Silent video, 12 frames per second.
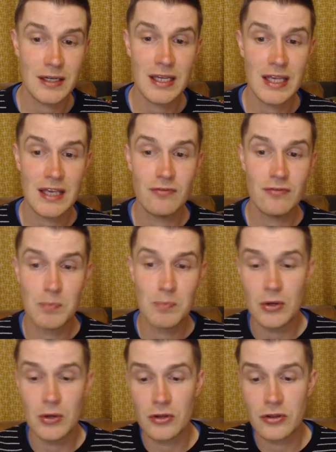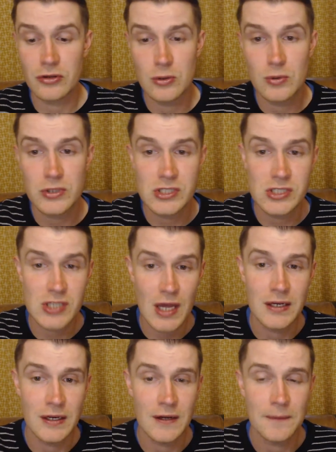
and give birth to a son.